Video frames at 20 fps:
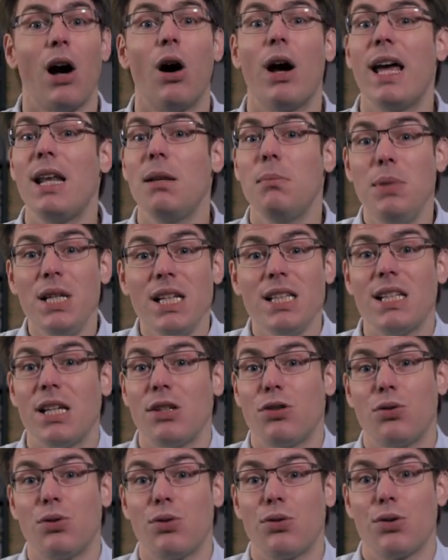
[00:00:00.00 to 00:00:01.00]
and
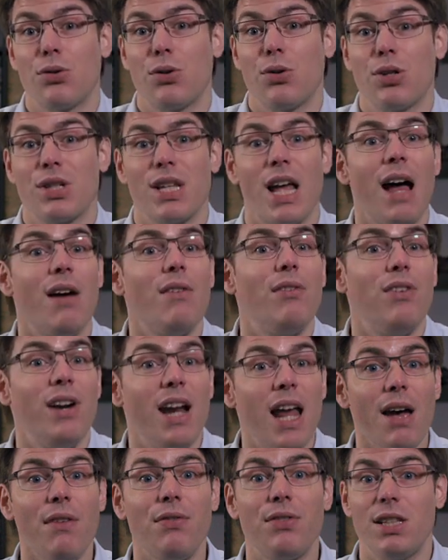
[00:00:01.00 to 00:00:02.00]
business users have
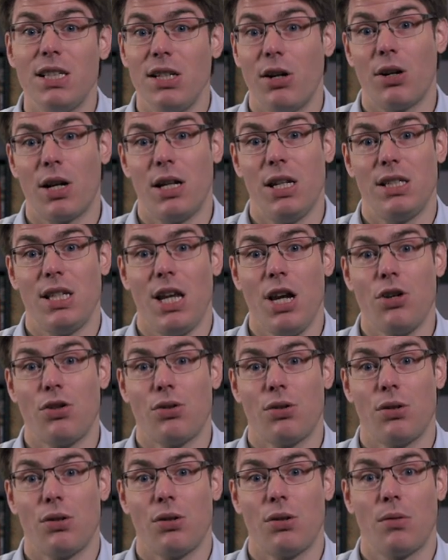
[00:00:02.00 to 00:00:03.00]
left the
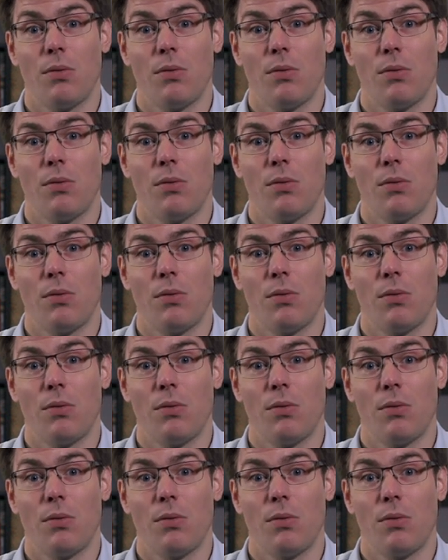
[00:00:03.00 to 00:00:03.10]
organization.